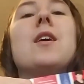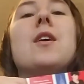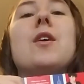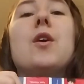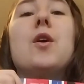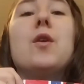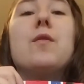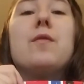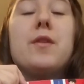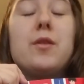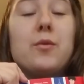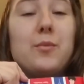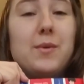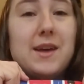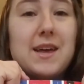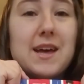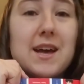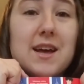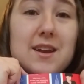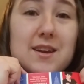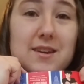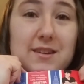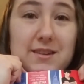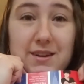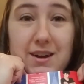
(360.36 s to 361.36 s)
Over the
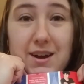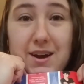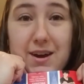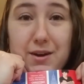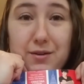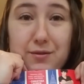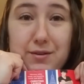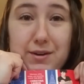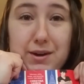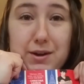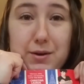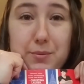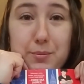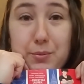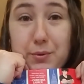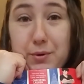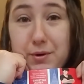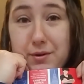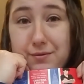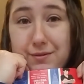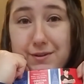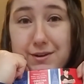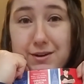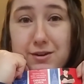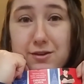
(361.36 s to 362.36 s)
weekend, I read
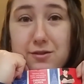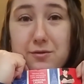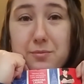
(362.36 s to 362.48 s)
Boyfriend